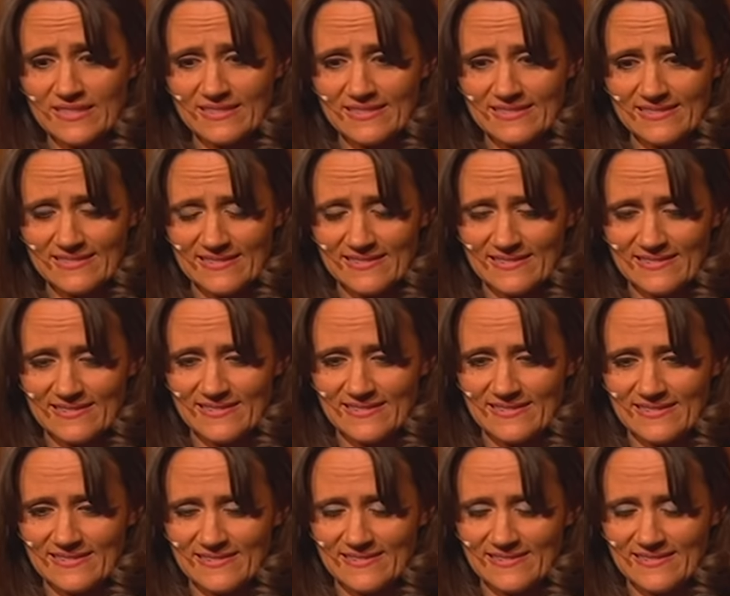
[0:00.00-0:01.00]
I say
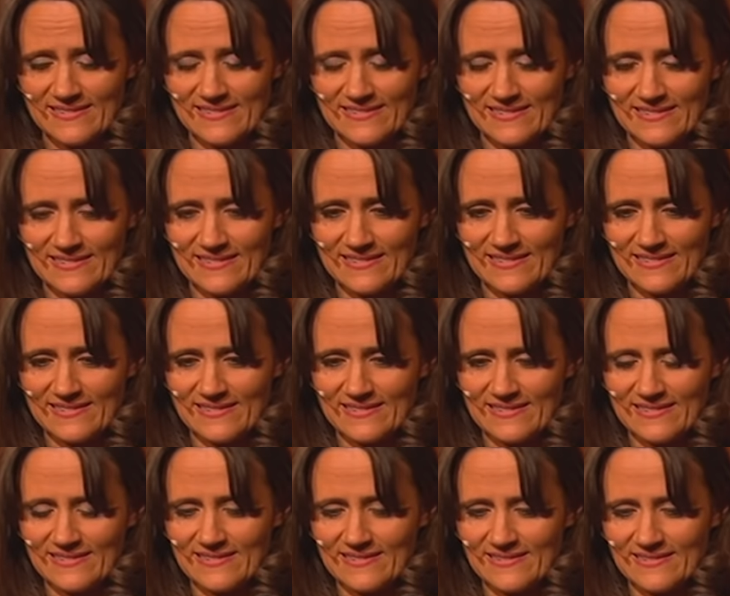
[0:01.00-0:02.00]
tomato, you say
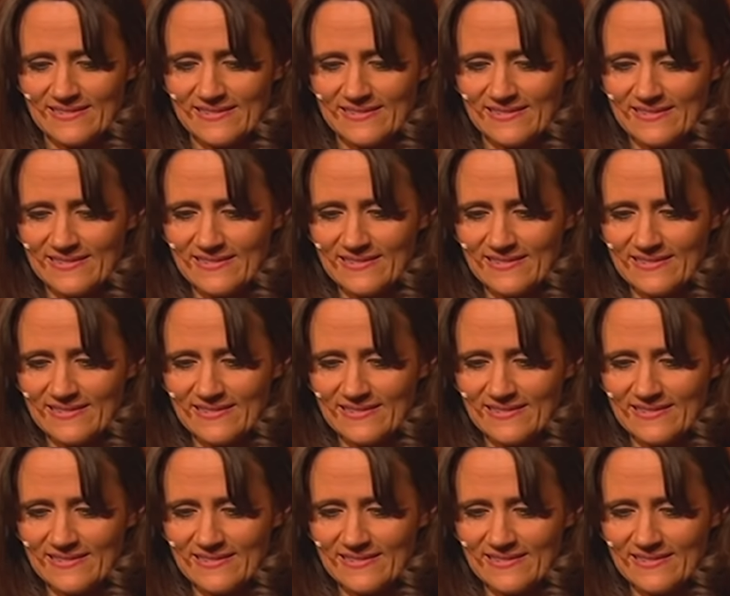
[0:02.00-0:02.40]
potato.